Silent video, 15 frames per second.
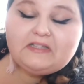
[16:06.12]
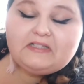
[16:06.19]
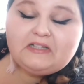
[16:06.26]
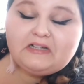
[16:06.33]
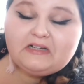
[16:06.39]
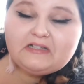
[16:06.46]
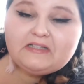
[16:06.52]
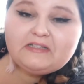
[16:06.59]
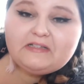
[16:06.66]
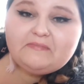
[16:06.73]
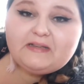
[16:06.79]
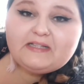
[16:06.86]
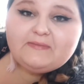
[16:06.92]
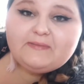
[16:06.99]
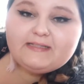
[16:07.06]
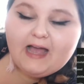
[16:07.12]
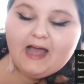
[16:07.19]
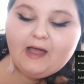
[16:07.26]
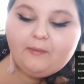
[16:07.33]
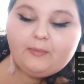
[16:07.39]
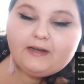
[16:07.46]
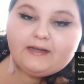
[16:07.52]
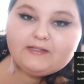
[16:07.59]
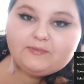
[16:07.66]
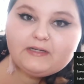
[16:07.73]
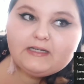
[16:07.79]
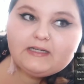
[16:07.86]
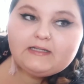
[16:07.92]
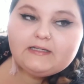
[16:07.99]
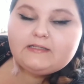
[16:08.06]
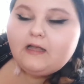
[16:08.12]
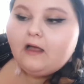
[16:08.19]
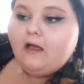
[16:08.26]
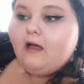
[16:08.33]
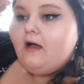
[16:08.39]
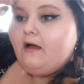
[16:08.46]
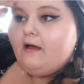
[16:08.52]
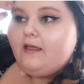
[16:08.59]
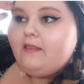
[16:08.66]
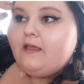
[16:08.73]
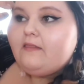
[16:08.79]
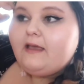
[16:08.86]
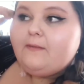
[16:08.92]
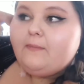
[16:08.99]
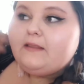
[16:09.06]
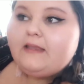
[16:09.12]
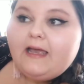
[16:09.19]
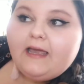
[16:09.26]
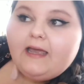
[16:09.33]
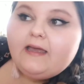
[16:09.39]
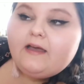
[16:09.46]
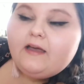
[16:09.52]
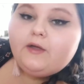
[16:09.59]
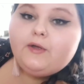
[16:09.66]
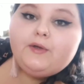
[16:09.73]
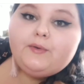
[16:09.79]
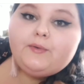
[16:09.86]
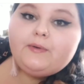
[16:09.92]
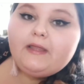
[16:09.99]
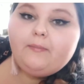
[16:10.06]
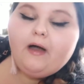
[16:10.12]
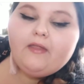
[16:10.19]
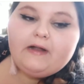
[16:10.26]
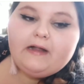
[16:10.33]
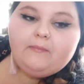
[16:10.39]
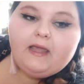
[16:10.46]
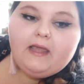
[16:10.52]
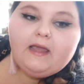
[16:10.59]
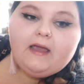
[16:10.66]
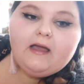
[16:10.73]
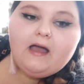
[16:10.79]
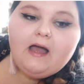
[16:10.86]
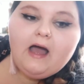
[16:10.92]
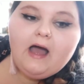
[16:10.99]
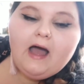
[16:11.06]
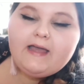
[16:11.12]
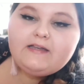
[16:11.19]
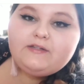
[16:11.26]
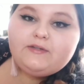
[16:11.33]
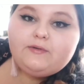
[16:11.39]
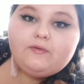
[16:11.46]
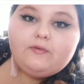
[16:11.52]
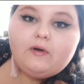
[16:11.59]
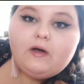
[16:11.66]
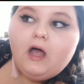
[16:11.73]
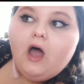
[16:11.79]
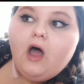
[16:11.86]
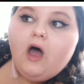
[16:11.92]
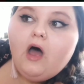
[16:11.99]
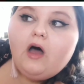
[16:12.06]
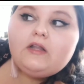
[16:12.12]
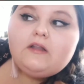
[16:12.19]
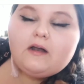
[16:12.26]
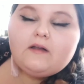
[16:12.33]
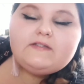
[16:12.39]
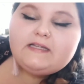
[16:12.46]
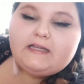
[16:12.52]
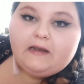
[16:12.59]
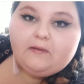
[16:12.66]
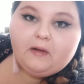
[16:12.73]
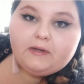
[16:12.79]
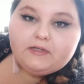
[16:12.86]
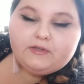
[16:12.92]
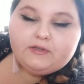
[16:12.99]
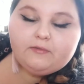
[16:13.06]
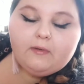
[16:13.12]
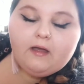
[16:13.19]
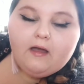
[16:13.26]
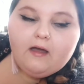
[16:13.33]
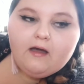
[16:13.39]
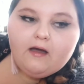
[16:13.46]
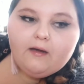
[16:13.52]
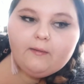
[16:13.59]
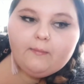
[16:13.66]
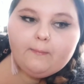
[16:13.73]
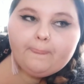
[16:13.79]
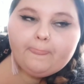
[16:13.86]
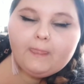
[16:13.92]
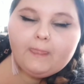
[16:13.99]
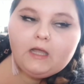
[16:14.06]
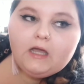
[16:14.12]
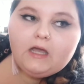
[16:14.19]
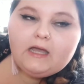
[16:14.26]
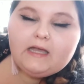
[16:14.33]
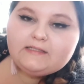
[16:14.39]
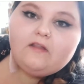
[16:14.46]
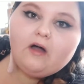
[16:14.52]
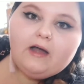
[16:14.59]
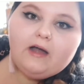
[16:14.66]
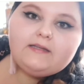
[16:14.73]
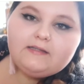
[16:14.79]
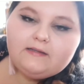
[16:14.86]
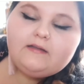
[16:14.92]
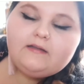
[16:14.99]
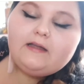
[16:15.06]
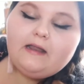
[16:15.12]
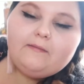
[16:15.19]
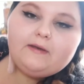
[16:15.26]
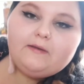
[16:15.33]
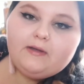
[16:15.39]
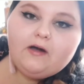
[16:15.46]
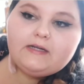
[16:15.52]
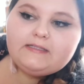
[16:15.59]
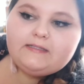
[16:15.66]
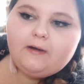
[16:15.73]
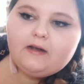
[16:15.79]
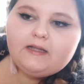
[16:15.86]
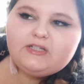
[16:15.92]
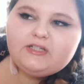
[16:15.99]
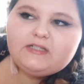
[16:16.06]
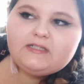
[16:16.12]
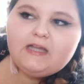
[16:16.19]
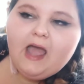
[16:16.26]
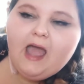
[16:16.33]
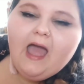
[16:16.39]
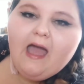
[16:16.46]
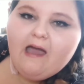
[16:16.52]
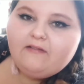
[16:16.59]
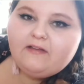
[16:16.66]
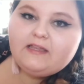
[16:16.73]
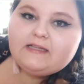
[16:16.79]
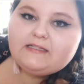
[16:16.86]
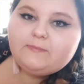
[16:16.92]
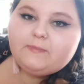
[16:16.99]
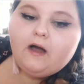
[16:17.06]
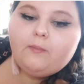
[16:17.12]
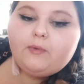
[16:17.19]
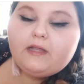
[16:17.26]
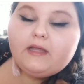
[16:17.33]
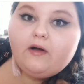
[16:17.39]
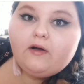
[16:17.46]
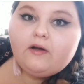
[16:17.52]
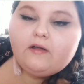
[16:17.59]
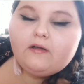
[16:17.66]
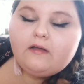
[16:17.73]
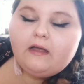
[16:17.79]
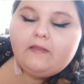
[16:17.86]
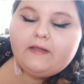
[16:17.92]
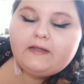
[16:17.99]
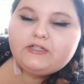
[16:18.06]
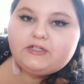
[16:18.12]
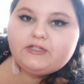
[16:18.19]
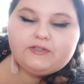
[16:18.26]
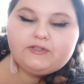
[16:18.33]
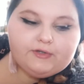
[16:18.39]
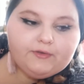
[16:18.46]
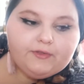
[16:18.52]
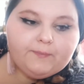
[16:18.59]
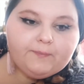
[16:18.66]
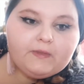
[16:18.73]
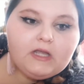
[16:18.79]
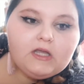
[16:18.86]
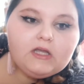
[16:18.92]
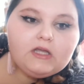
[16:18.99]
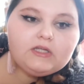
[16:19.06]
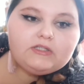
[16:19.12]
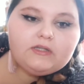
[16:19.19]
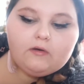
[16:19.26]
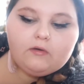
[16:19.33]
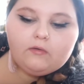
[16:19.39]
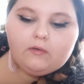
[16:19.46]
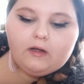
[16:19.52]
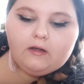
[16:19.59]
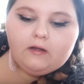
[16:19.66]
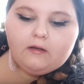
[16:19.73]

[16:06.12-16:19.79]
sucks. It makes me sad, but it is what it is. And then like my leg really bothering me. I do a lot of sitting in my bedroom. It's a lot, and I'm gonna be honest about it. It's just everything has become really hard, and that's just the truth. So